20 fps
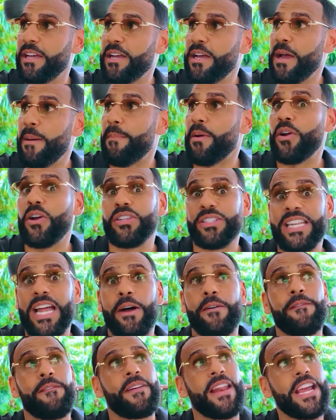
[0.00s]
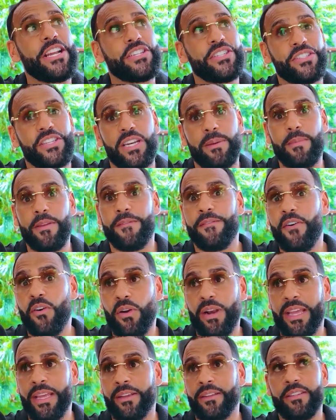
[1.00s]
because now inflation is going to be
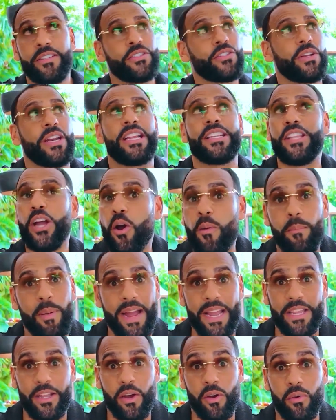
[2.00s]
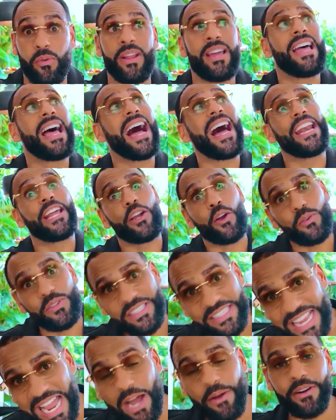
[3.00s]
falling. So they don't buy gold and it goes
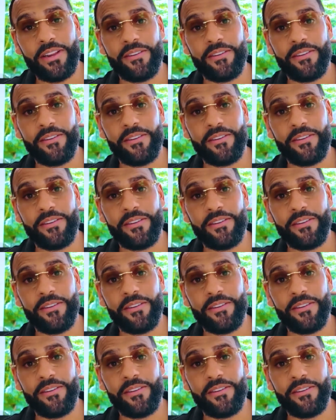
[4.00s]
down in